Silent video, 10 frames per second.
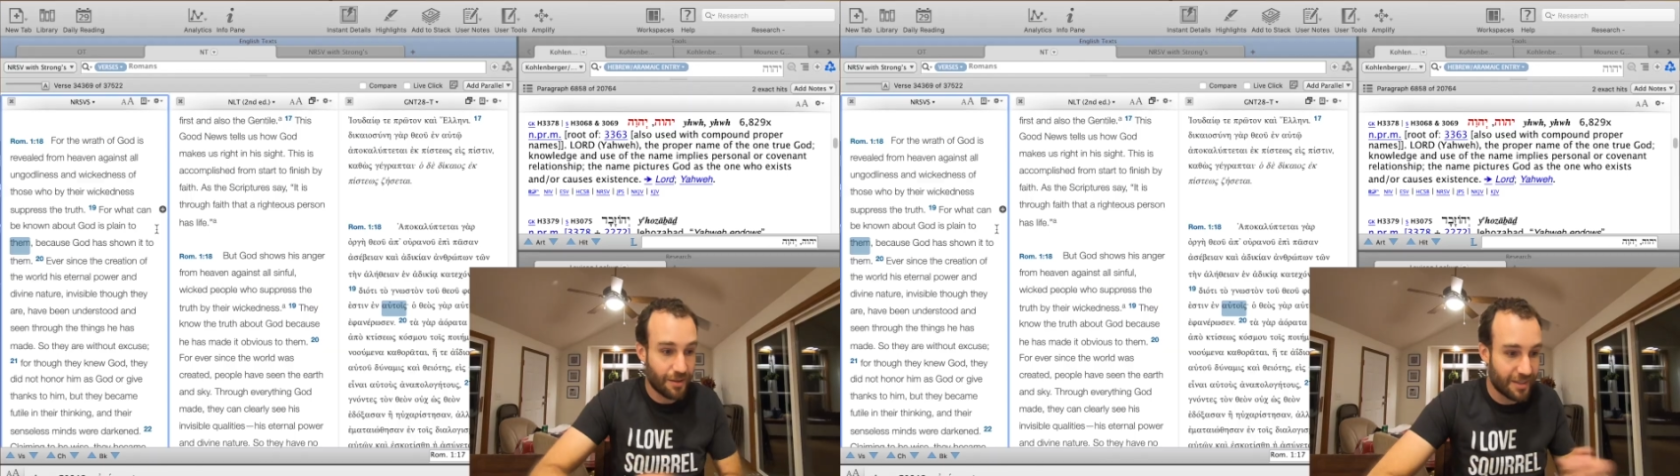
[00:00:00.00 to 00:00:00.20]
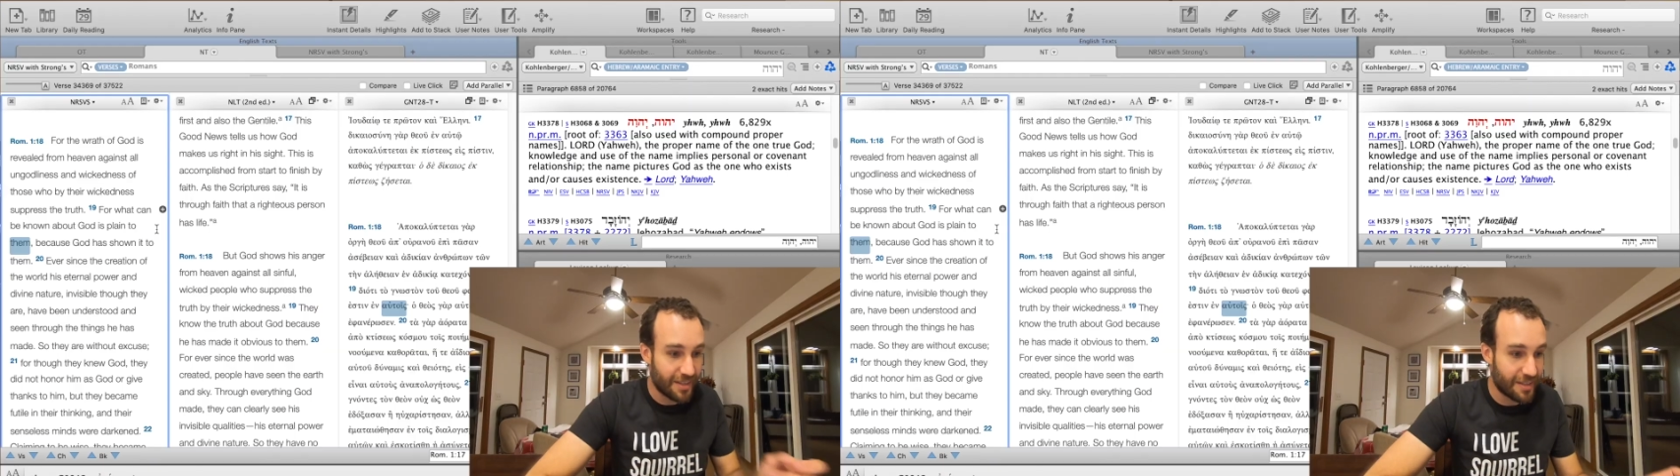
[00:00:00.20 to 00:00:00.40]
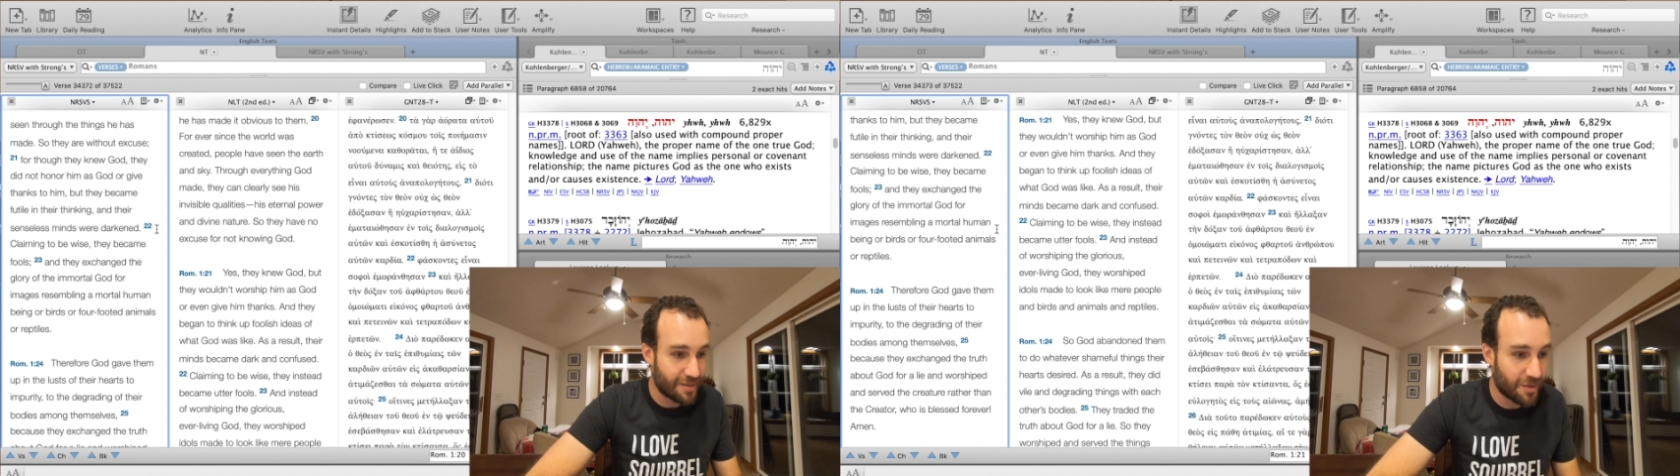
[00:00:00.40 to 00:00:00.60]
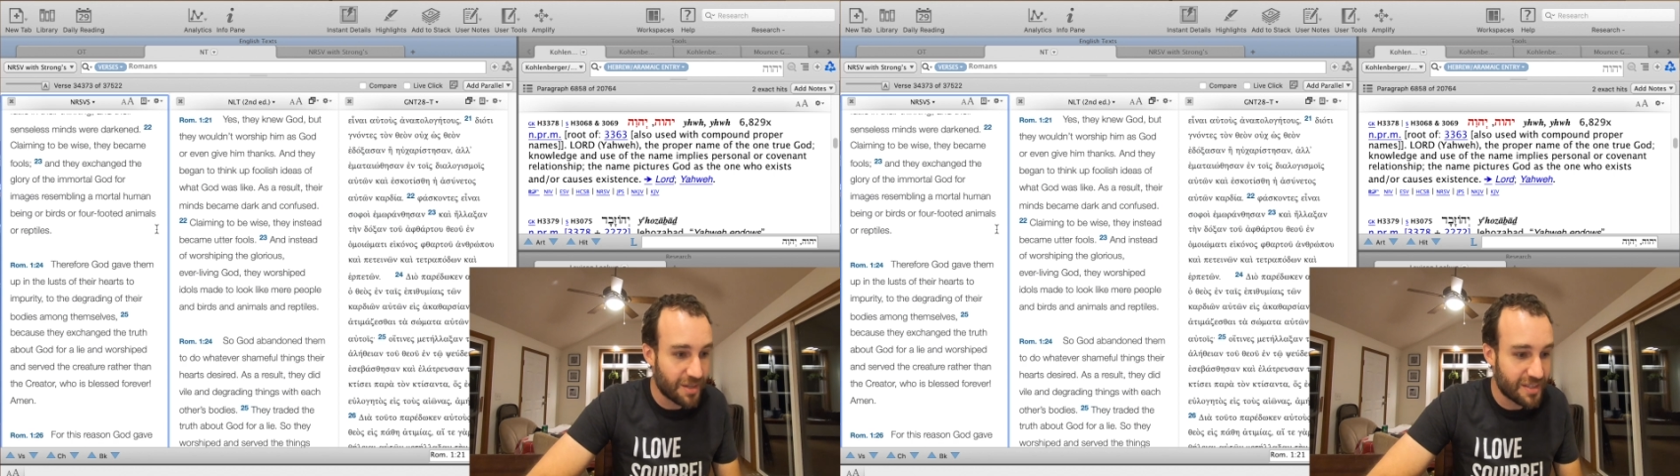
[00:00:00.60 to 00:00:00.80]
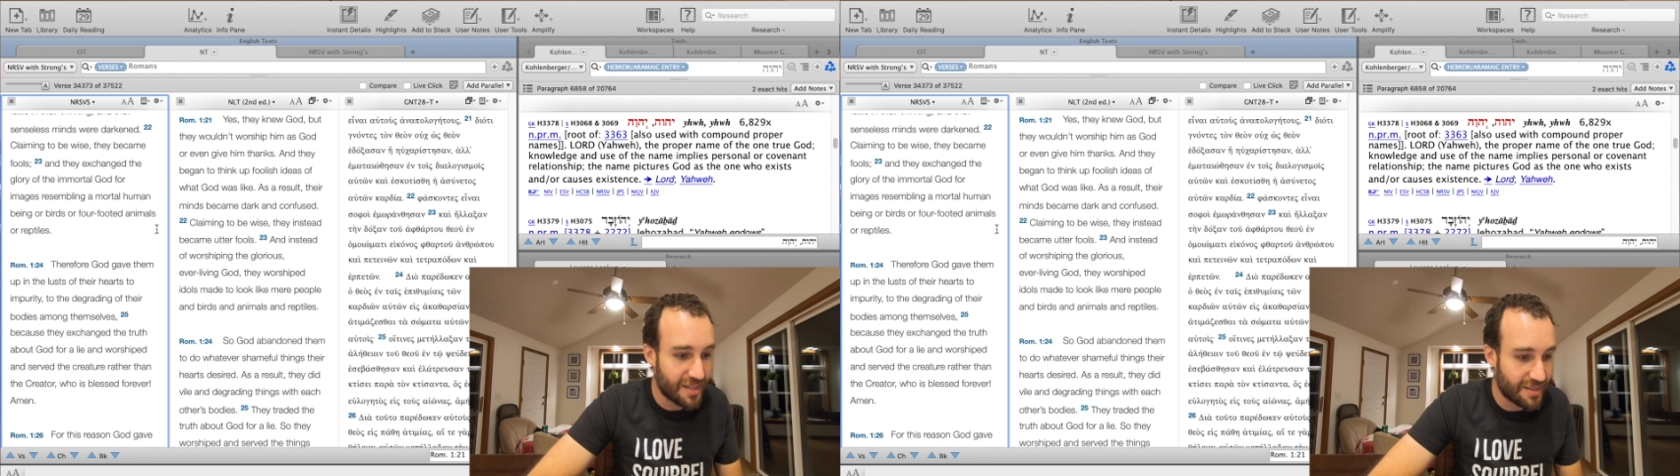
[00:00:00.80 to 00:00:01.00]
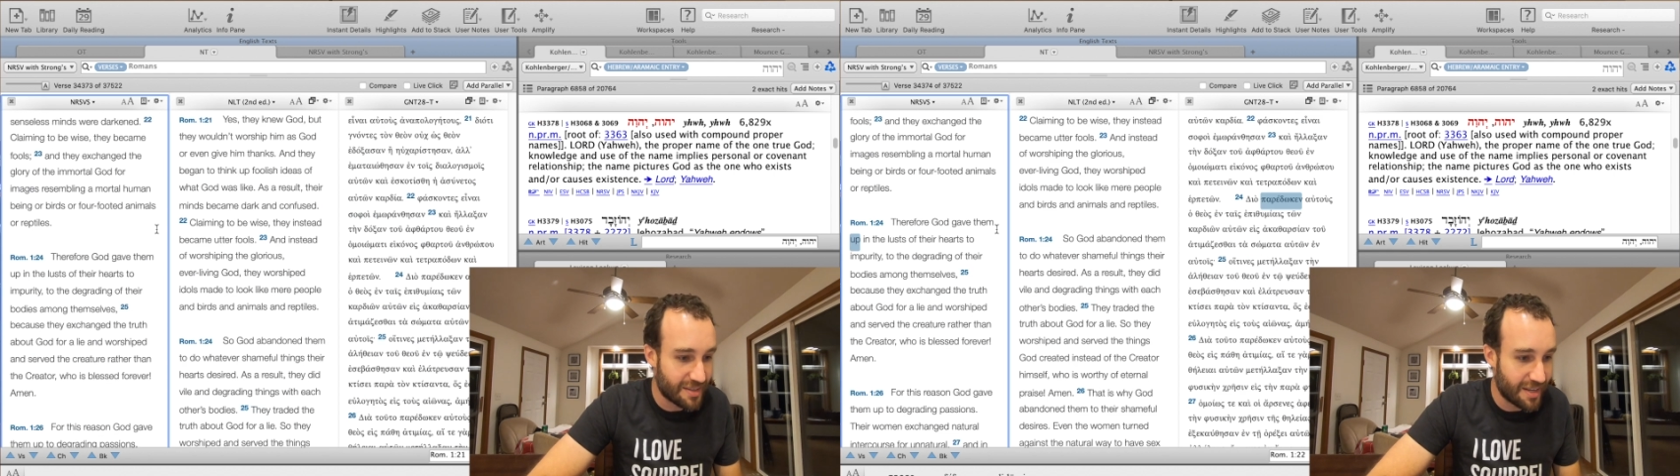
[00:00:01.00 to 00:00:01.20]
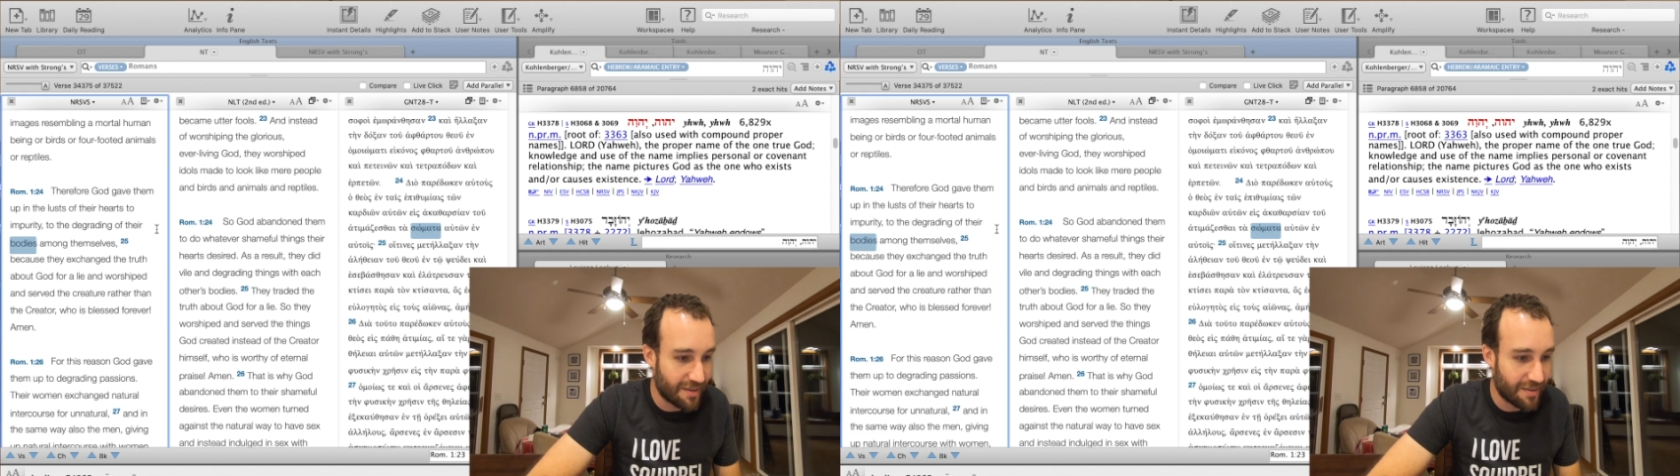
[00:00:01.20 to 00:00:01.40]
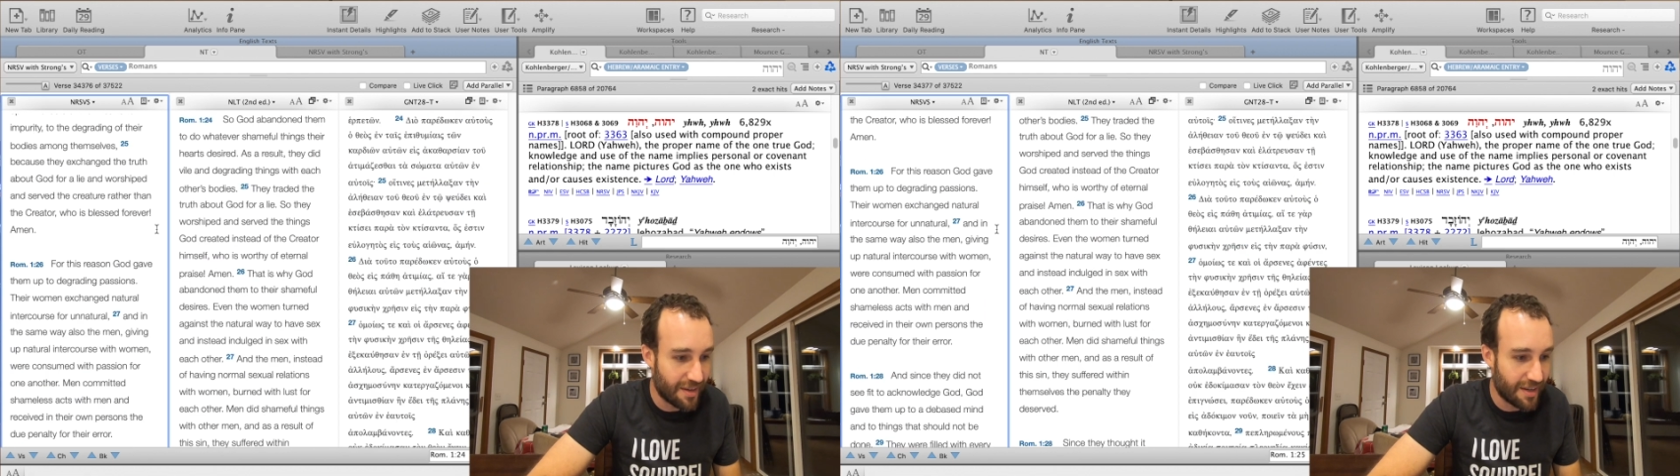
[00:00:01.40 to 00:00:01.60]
at this. Look what he says in